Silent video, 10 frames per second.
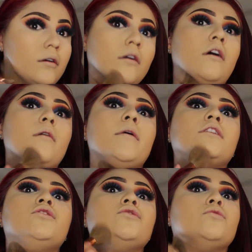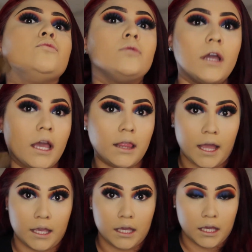come at you and
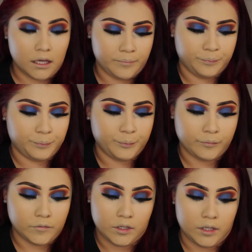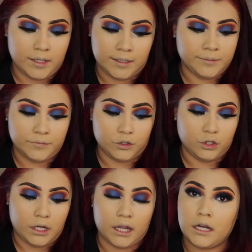like,
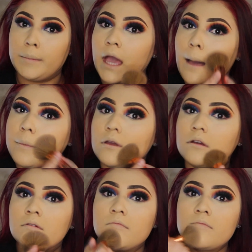you're not gonna be happy.